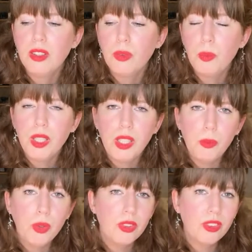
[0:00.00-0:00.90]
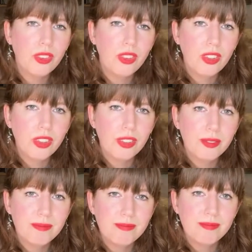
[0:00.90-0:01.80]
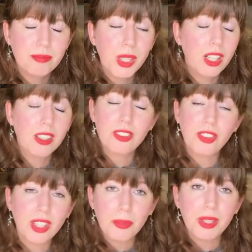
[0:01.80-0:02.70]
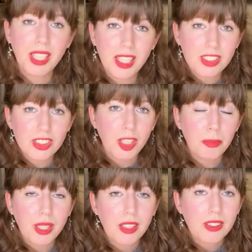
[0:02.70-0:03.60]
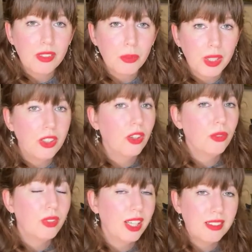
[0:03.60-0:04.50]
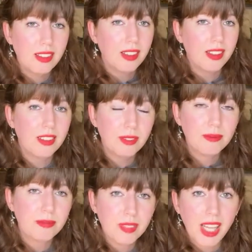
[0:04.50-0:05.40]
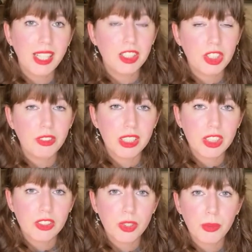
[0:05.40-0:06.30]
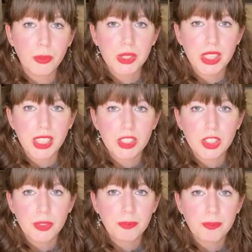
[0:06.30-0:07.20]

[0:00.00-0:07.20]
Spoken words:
we can't do that with the LHC because we don't get to the energy ranges that we want to get to.